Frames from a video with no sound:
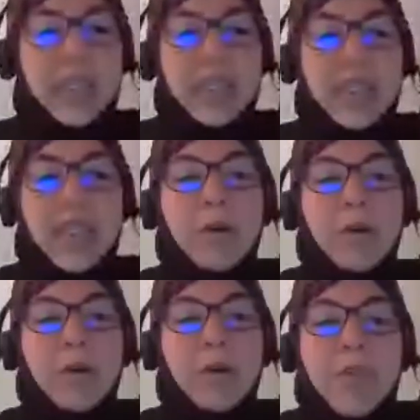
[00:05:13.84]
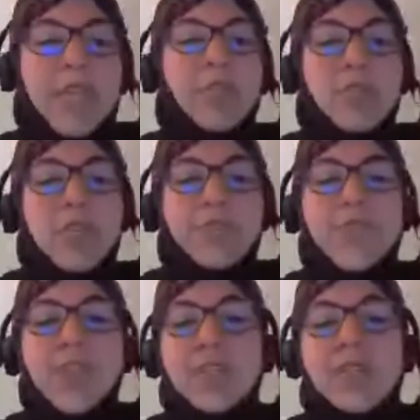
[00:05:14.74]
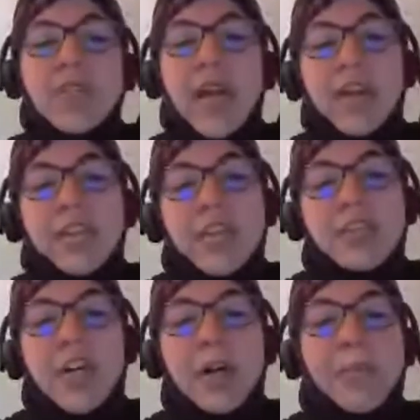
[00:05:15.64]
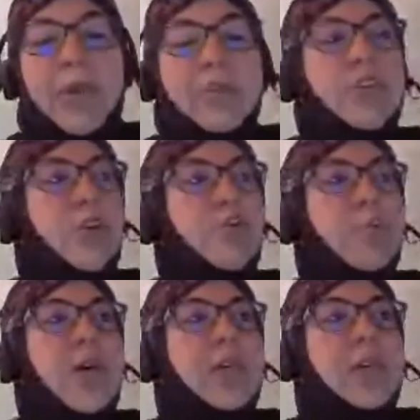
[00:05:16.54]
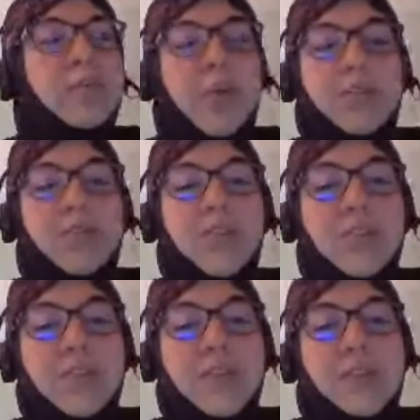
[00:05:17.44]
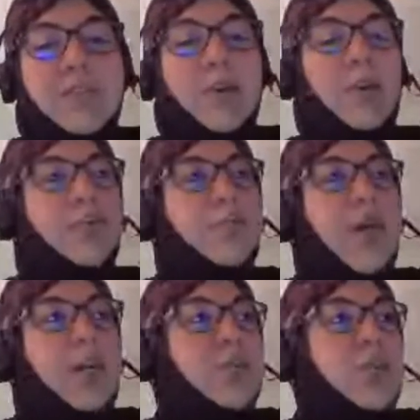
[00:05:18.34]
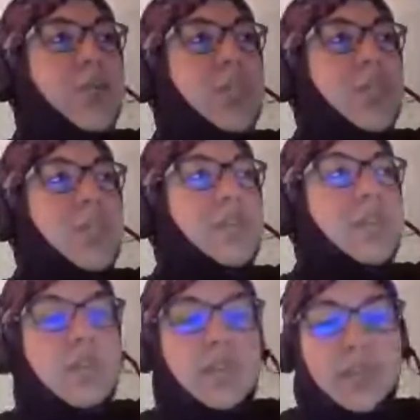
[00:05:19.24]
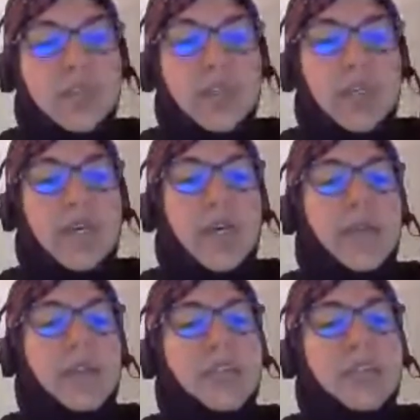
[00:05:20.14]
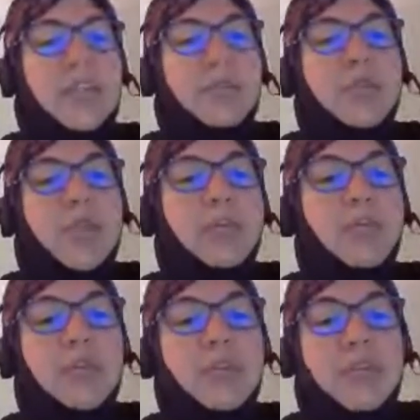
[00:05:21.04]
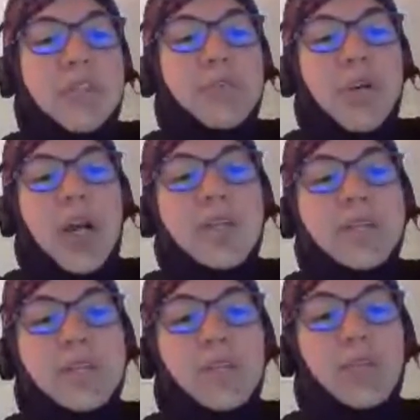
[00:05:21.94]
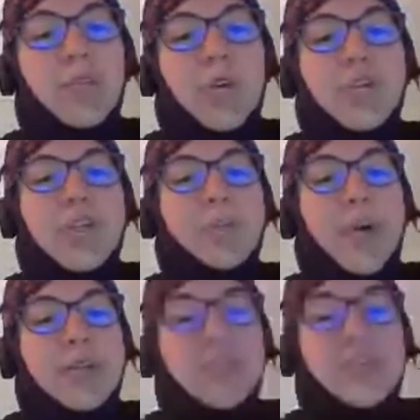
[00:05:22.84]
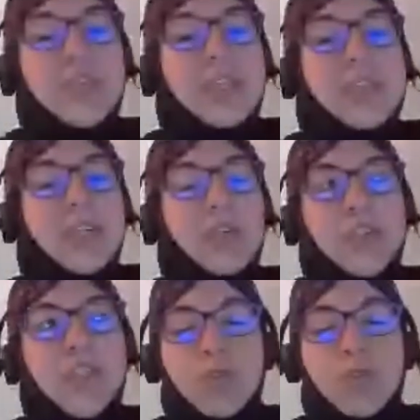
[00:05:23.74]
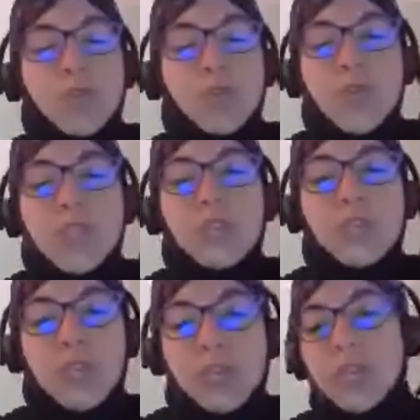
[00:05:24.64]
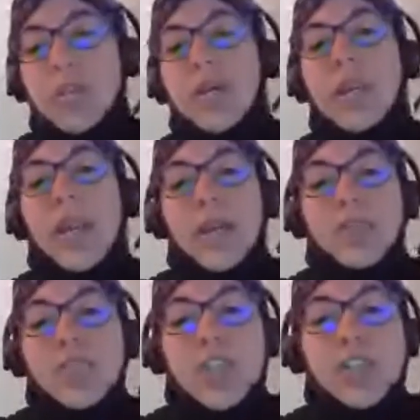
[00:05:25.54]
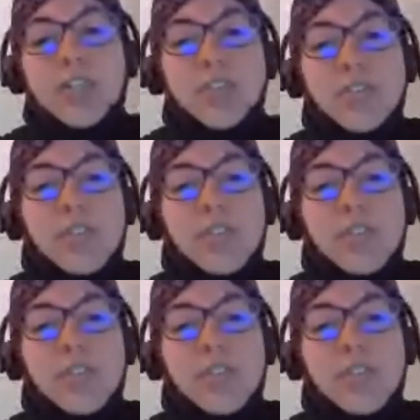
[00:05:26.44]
Now we will present the different architecture or patterns of microservices. And this table summarizes the modern patterns and technology to be used, like containers.